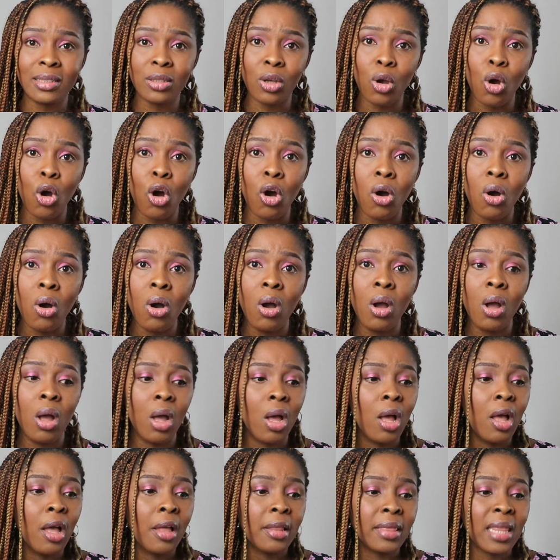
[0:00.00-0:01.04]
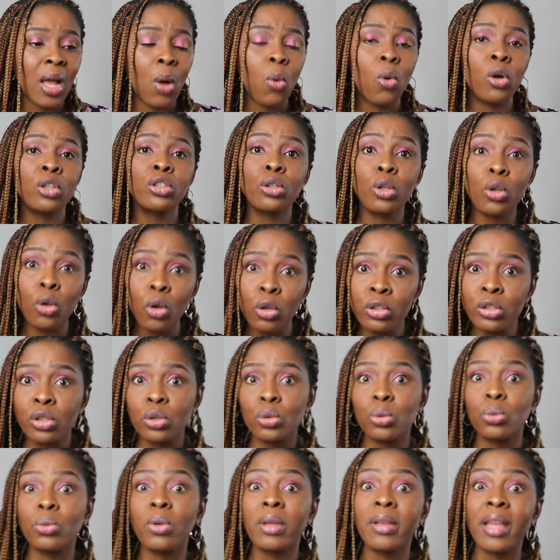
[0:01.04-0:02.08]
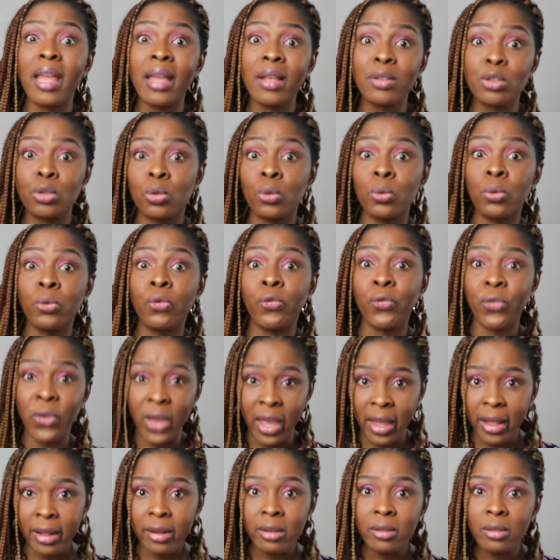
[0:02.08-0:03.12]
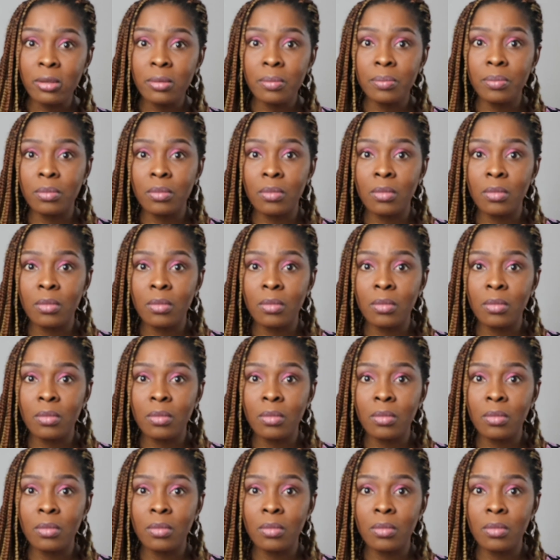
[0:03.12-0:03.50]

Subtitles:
score that was close to fail,